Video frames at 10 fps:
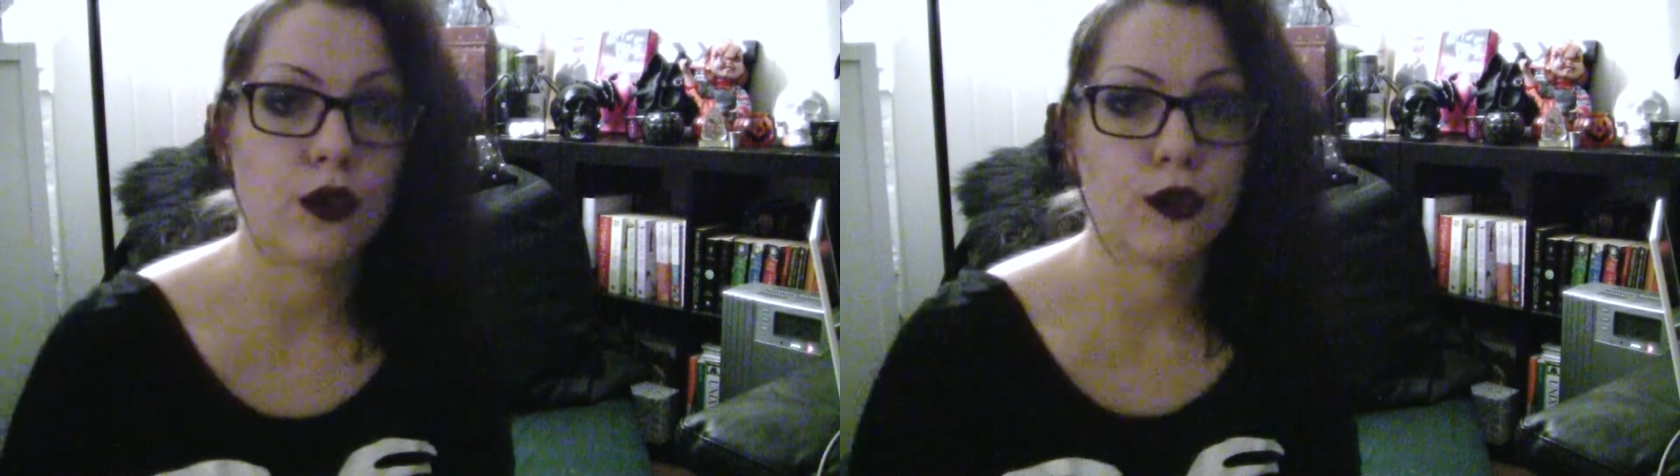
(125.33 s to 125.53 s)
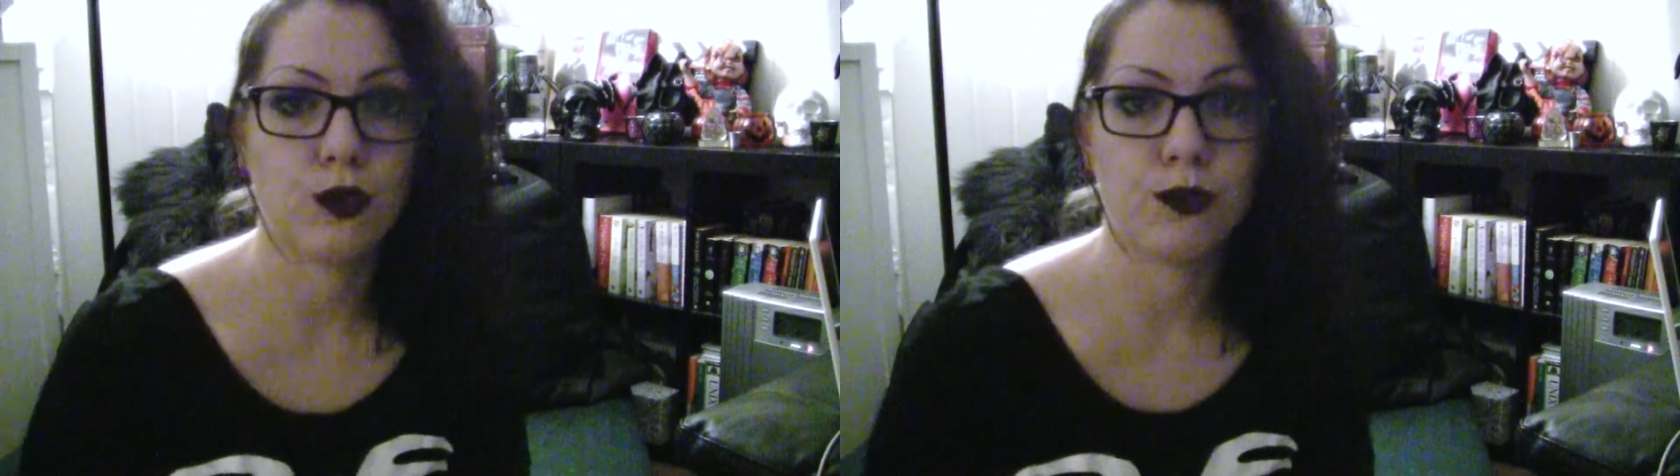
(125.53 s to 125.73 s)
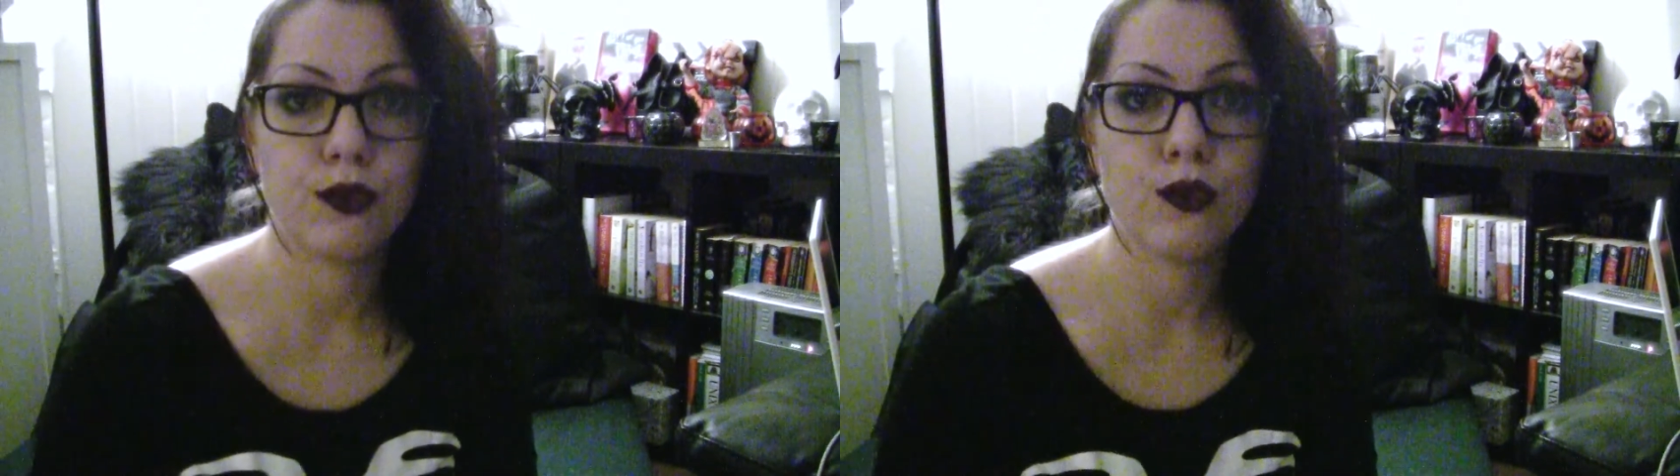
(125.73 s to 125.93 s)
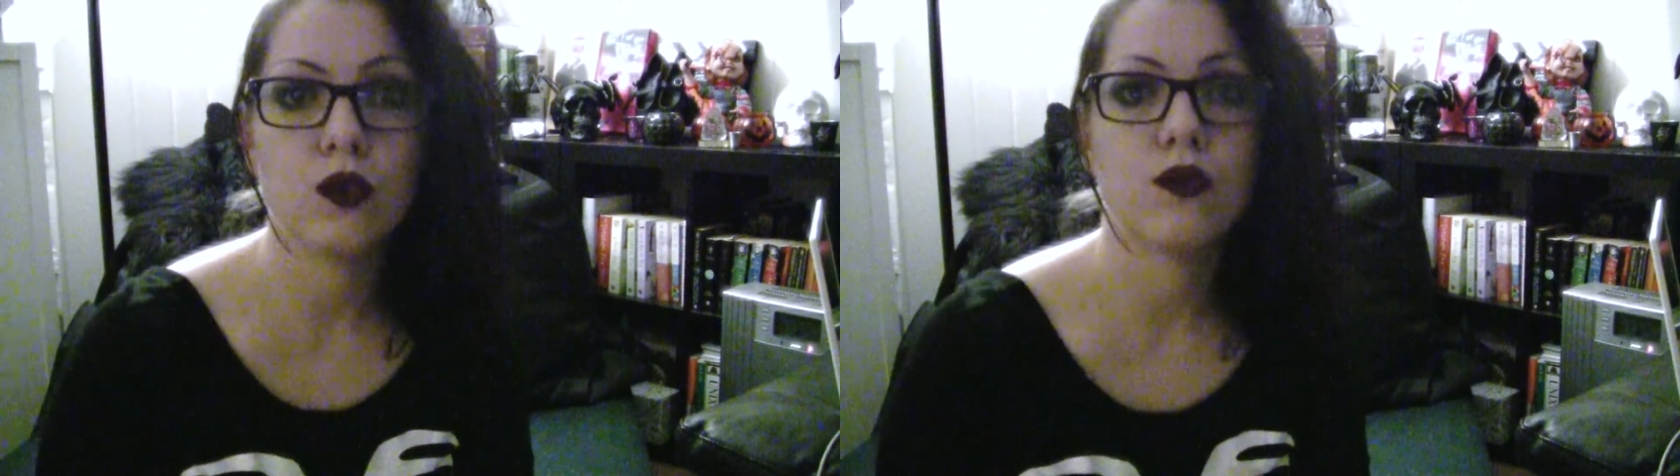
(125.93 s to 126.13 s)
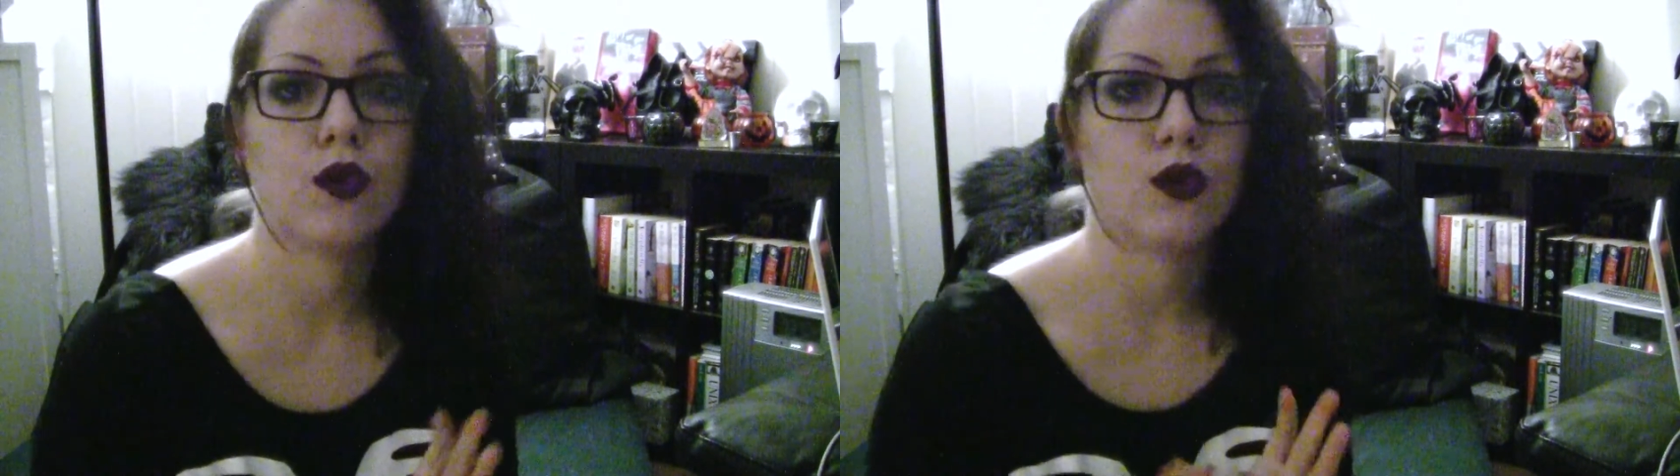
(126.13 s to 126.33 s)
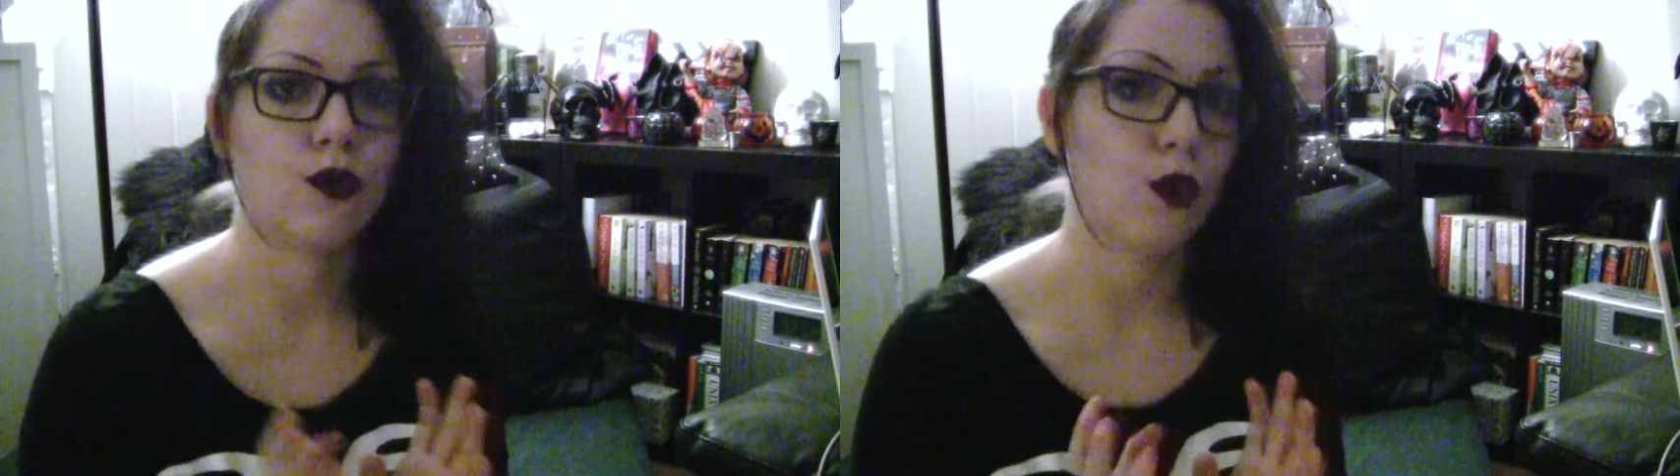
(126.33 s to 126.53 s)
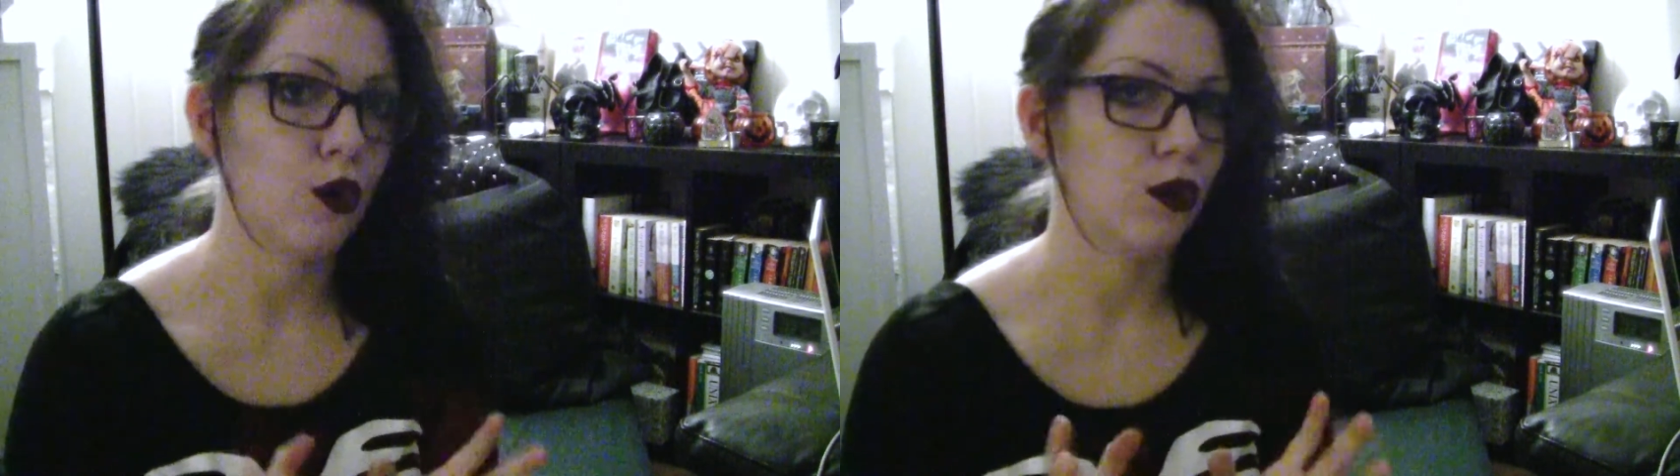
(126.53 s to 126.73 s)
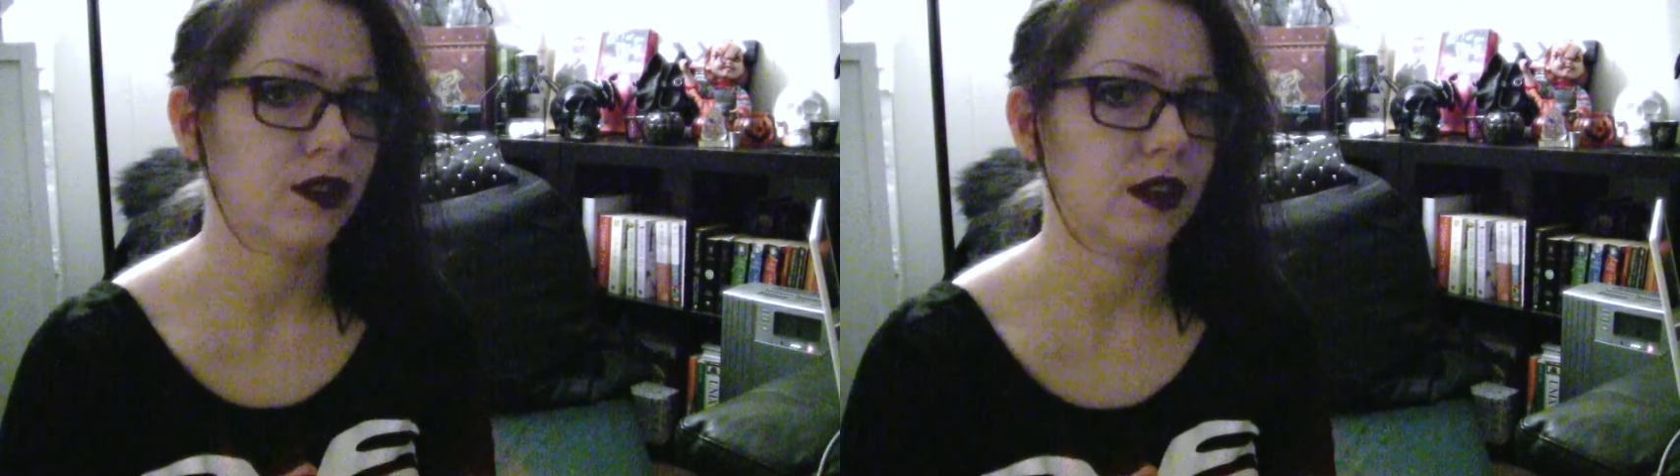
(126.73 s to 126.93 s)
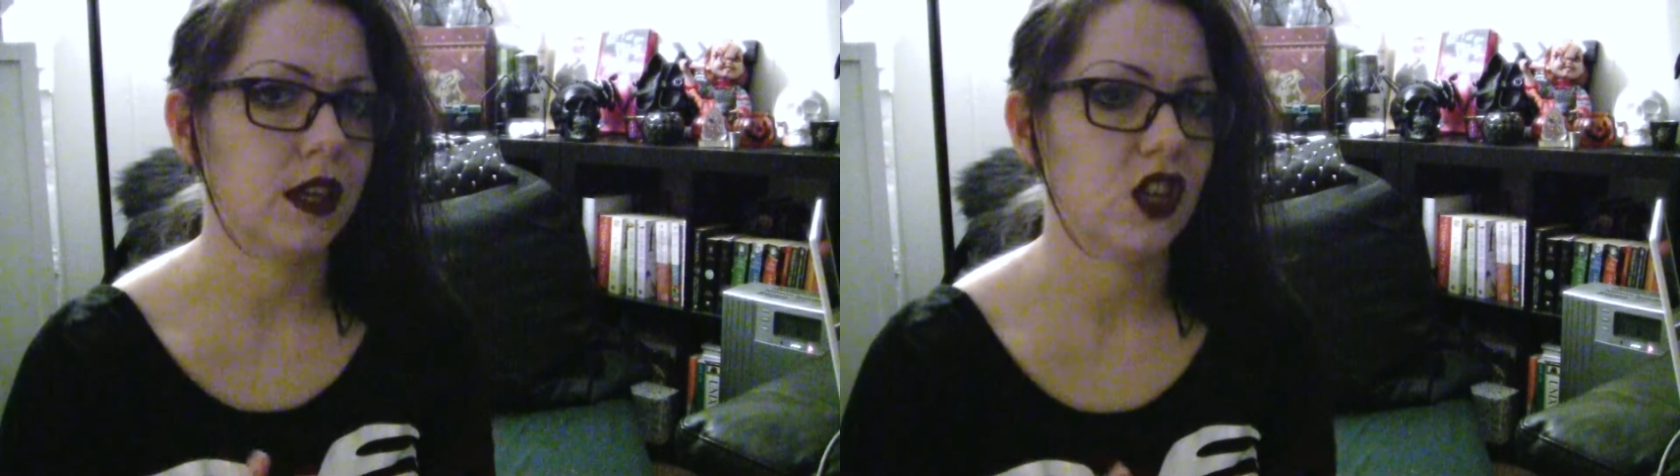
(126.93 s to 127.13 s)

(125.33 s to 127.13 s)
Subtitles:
her to prove her royalty,